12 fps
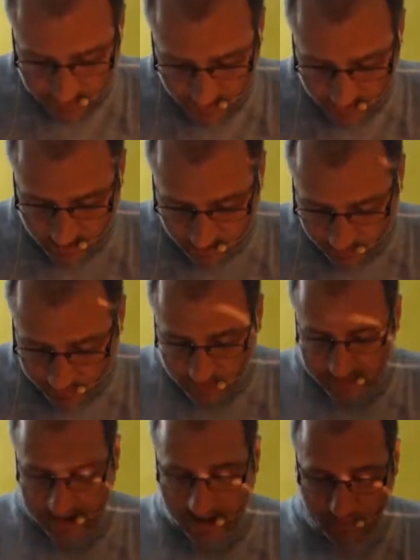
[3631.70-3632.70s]
I'm
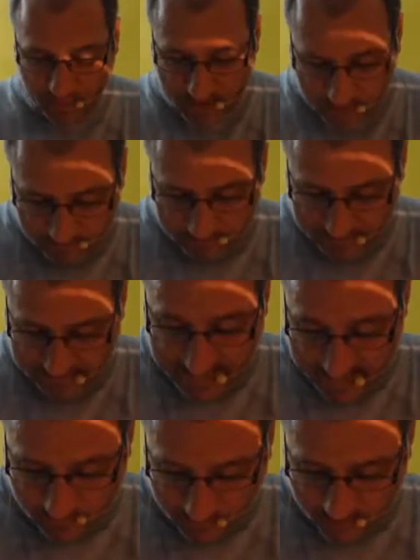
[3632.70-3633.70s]
not a
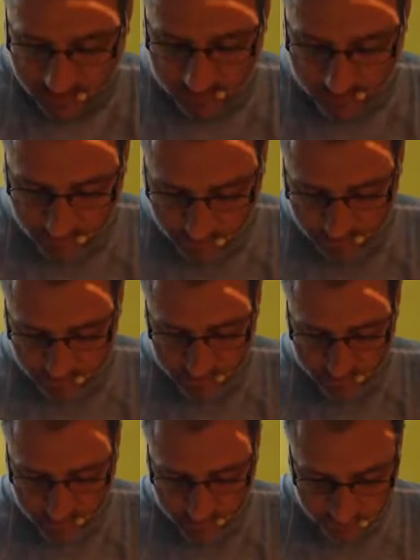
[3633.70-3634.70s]
gamer. I'm not
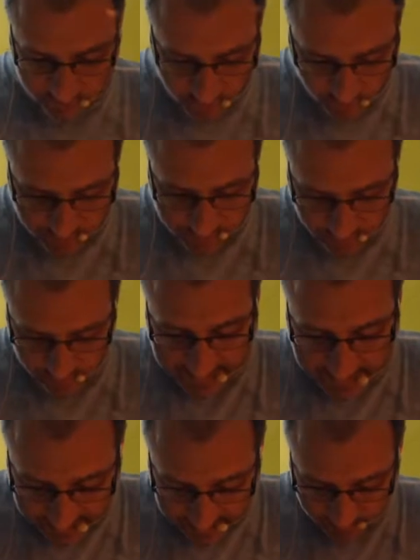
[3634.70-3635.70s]
trying to show people
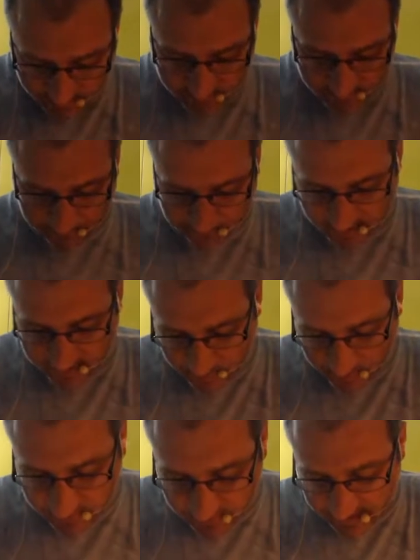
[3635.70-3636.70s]
games and the
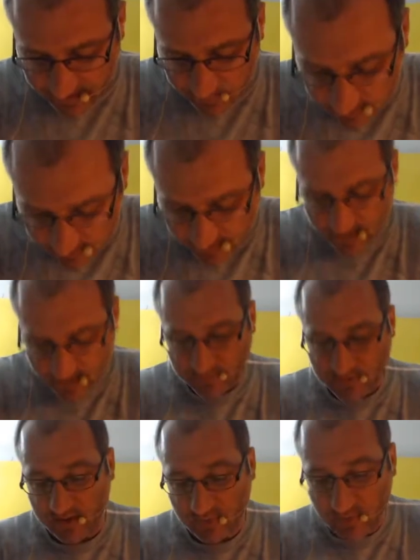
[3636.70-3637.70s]
perfect gameplay. I'm
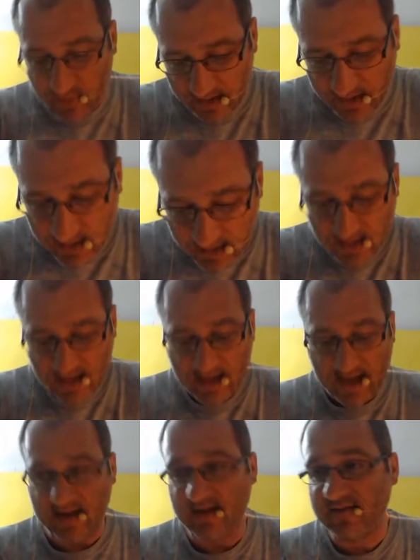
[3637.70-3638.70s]
trying to be
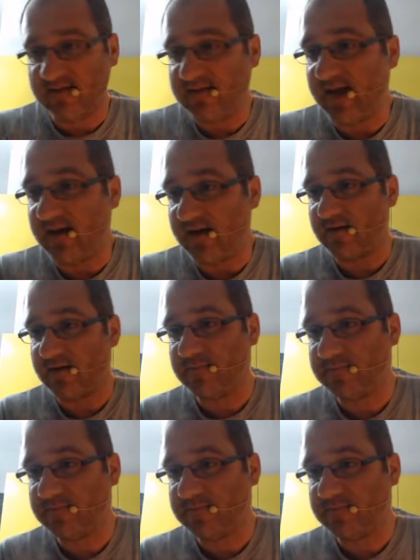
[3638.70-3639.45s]
an entertainer.